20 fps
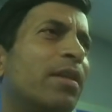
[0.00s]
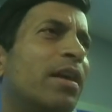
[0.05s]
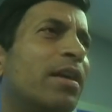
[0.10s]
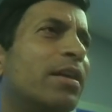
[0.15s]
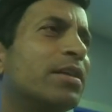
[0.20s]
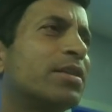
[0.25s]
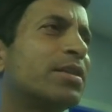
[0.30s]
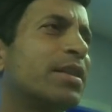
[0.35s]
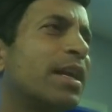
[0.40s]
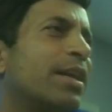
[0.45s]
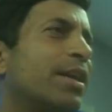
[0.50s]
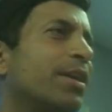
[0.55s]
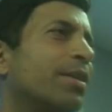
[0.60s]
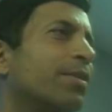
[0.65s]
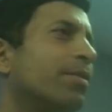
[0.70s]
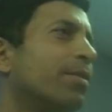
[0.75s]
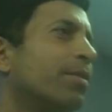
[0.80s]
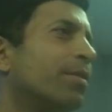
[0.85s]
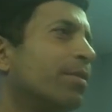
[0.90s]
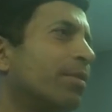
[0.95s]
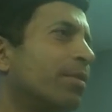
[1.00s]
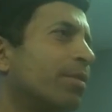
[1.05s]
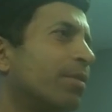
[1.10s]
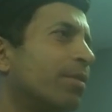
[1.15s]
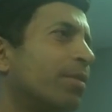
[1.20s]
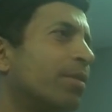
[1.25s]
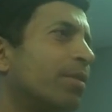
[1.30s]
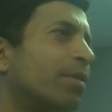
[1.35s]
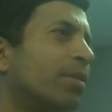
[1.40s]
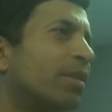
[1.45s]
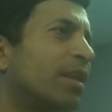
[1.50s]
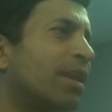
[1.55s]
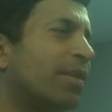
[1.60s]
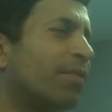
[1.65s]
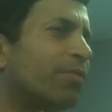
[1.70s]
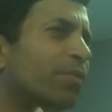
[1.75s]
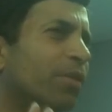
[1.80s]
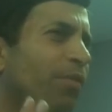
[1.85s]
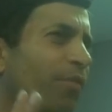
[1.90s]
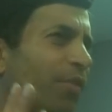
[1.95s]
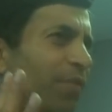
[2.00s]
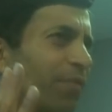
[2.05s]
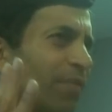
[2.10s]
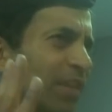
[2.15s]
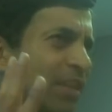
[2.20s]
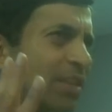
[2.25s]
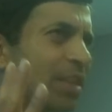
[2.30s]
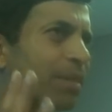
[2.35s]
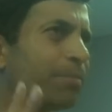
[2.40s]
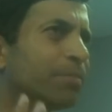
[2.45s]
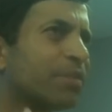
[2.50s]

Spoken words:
understanding. The way wisdom